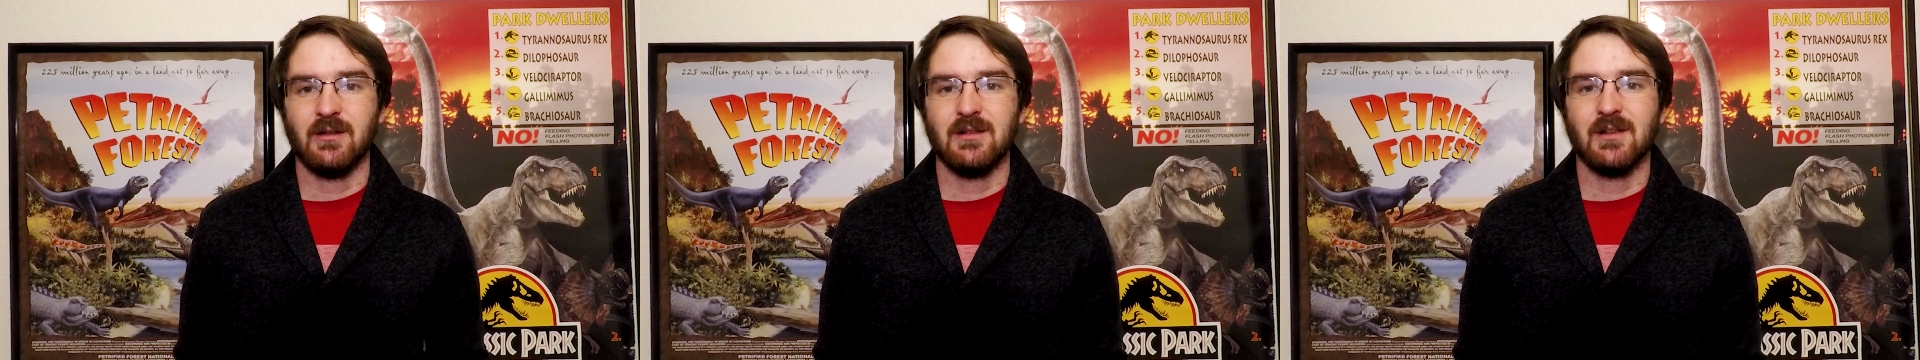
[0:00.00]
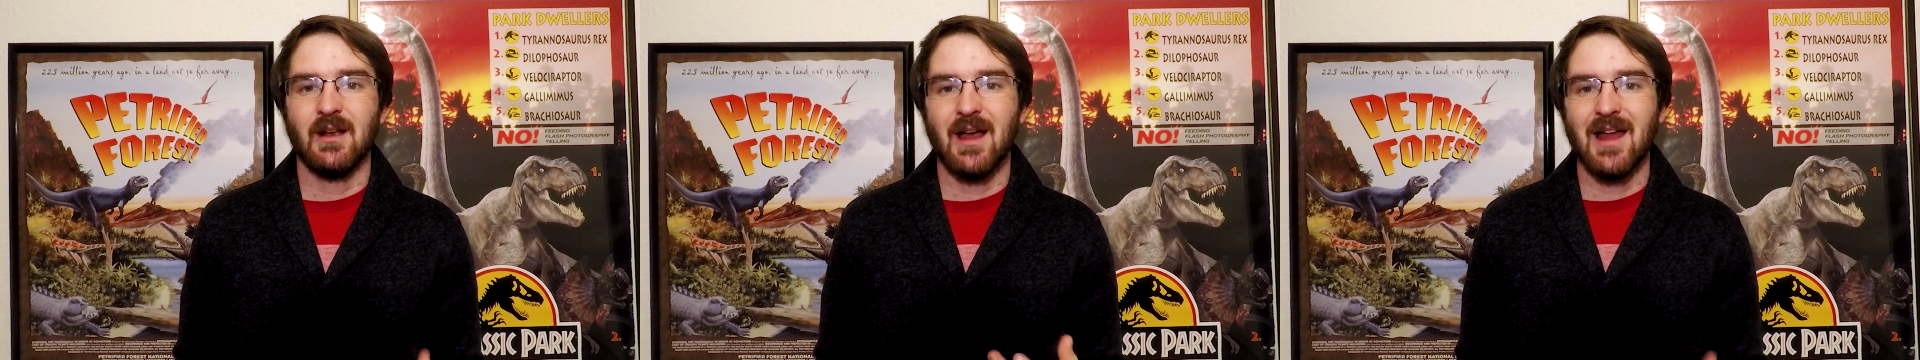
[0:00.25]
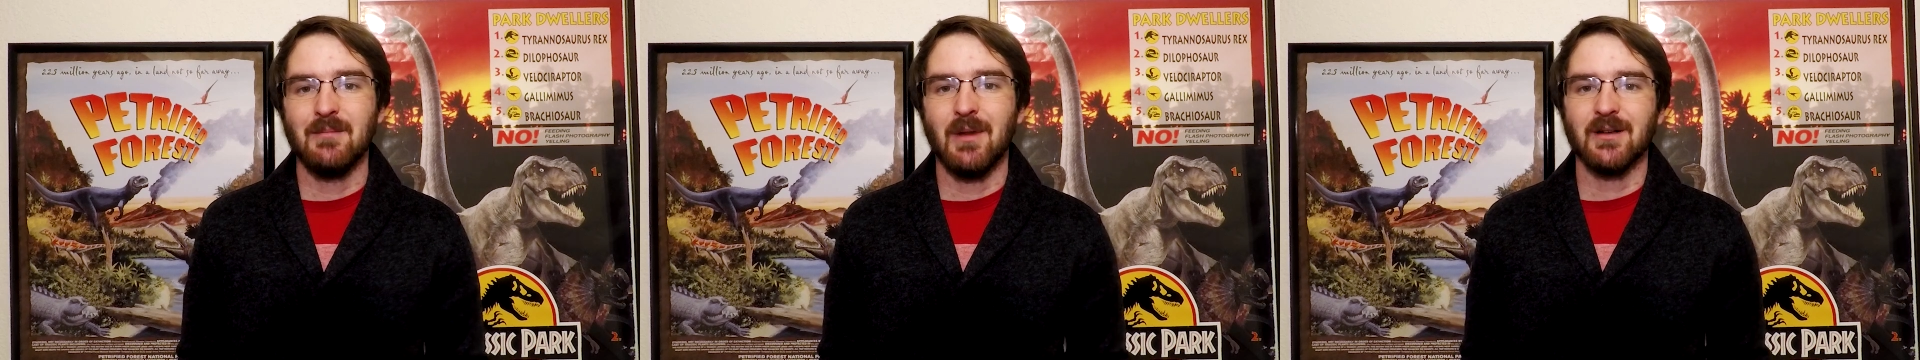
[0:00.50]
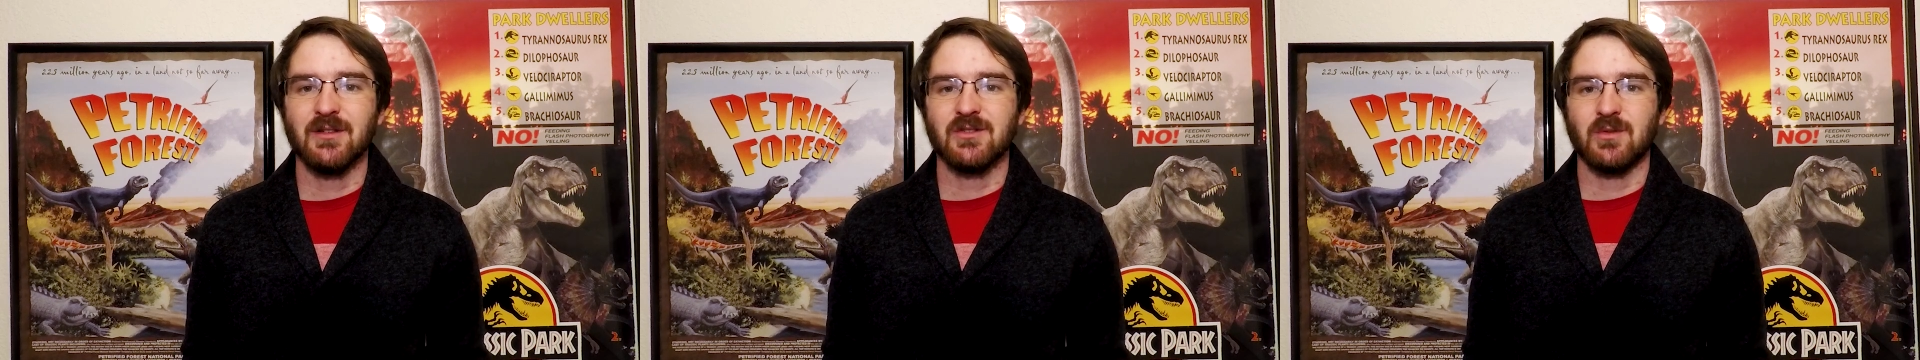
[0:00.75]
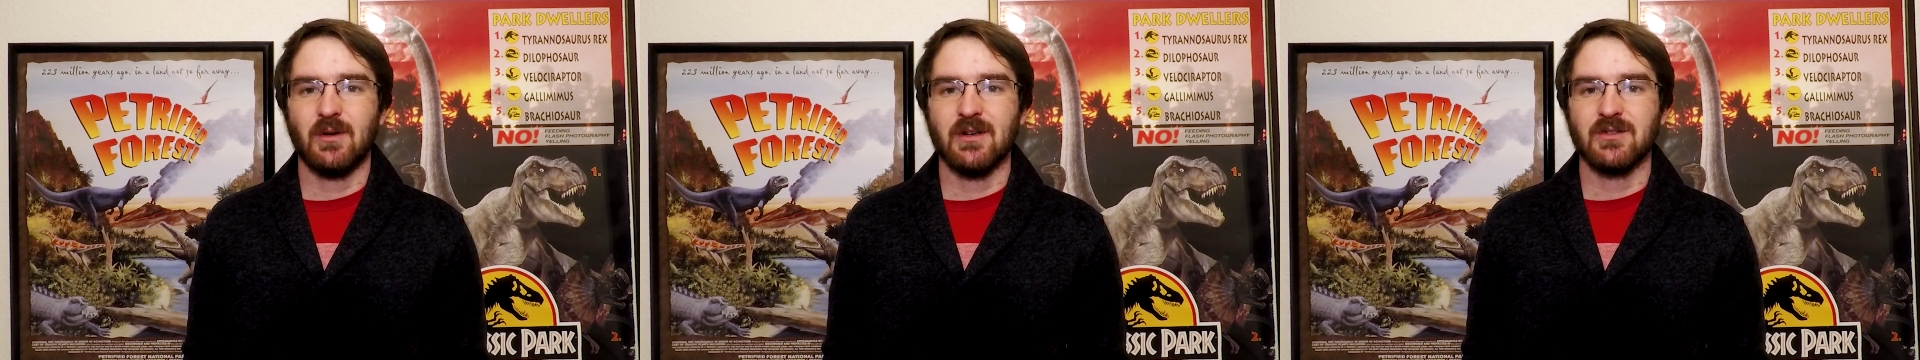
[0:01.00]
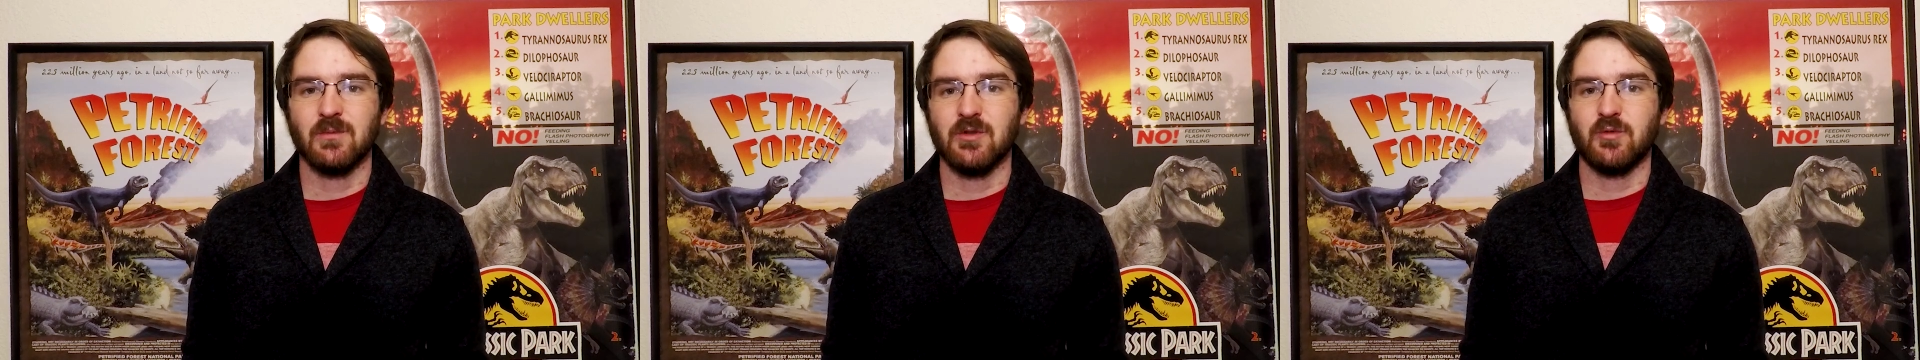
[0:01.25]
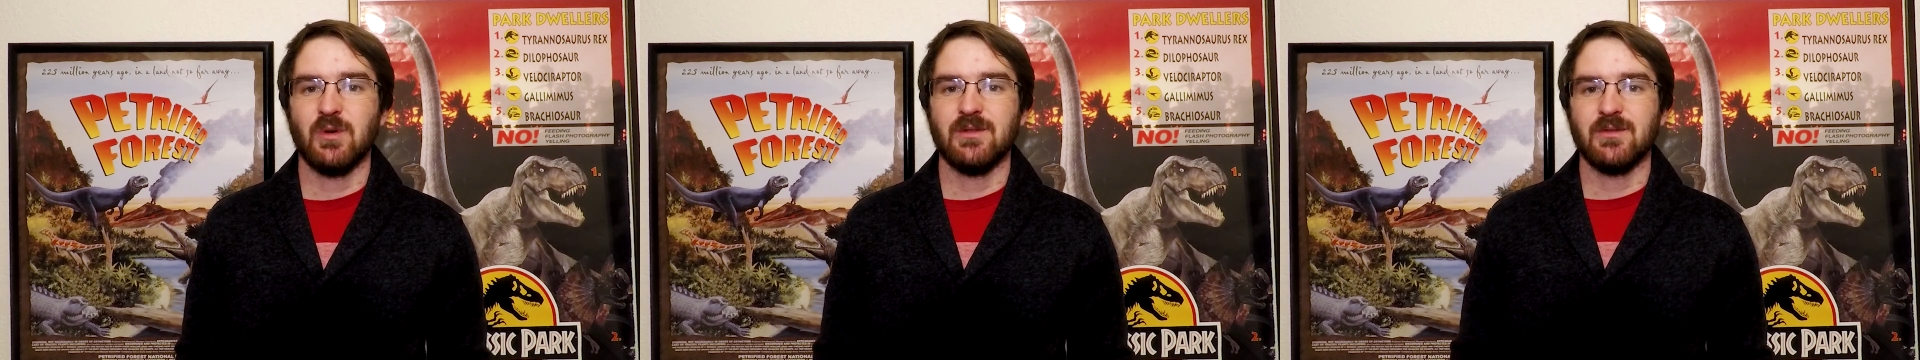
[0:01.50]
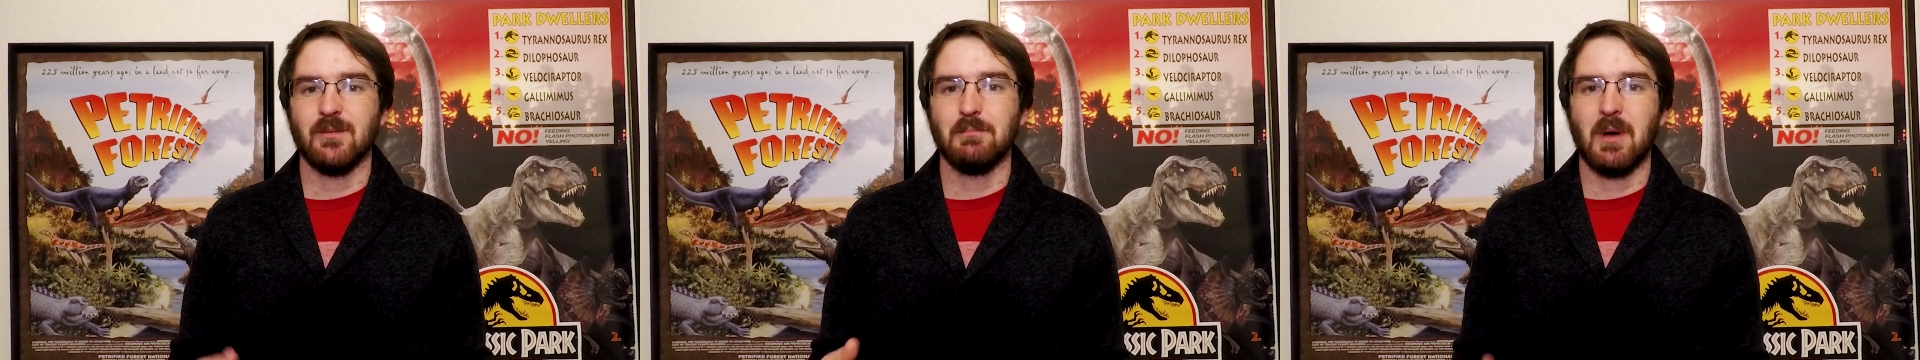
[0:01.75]
is an Edmontosaurus which
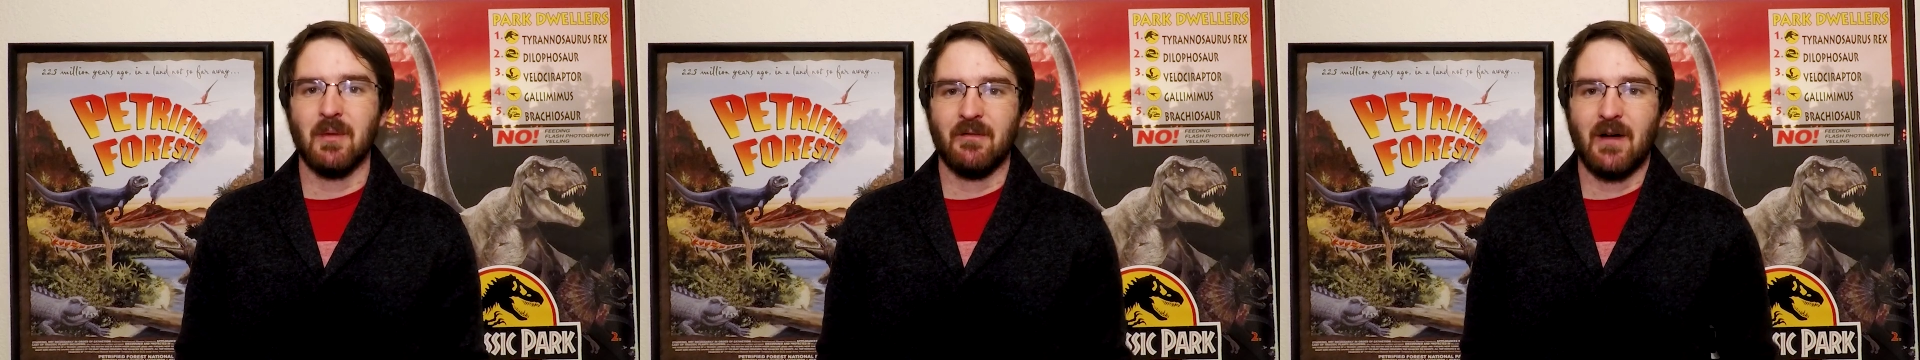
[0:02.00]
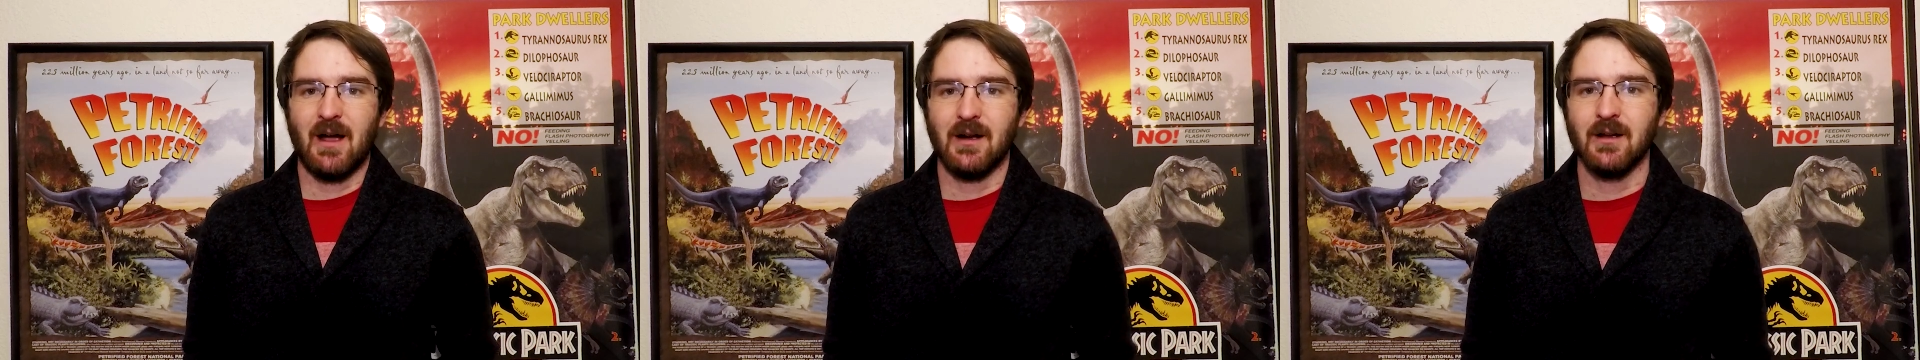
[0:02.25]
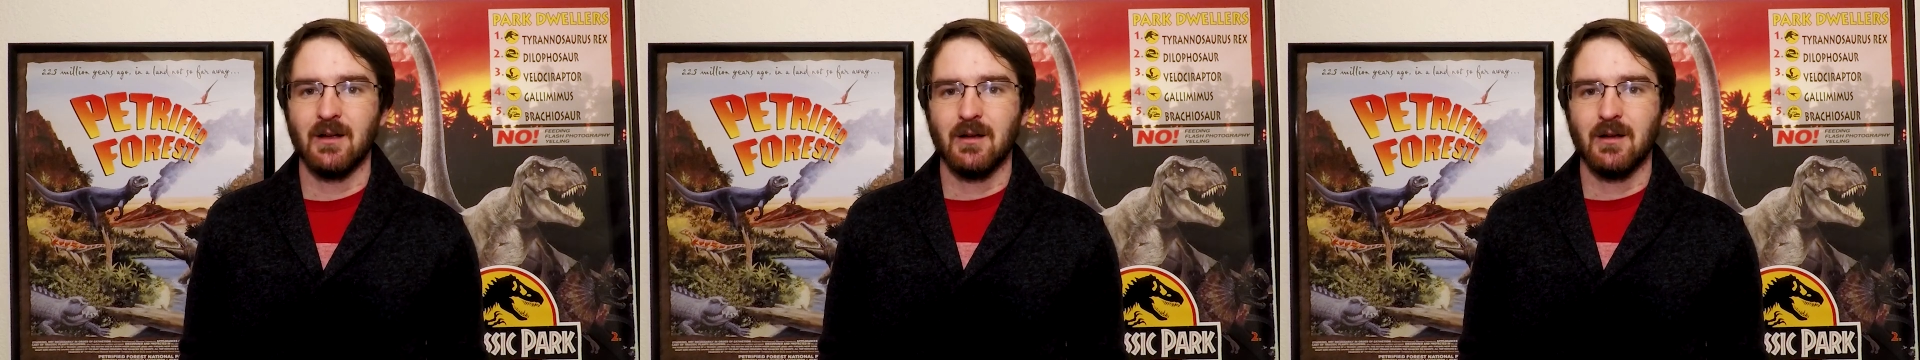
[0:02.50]
was mummified,